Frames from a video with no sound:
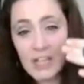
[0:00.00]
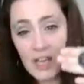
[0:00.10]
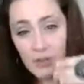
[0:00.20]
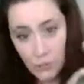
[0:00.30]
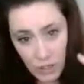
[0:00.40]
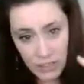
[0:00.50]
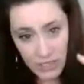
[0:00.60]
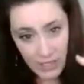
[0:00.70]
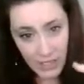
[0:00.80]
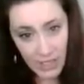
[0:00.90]

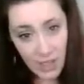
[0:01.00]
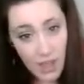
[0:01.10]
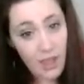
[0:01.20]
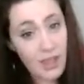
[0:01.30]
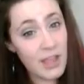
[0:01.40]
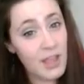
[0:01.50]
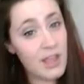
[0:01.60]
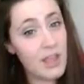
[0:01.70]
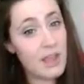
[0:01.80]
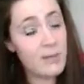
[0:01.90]
Unfortunately, I
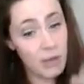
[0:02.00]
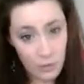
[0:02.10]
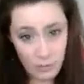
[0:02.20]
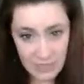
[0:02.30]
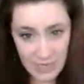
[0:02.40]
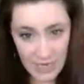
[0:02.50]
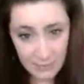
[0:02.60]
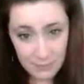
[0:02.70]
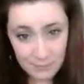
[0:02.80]
am alone today.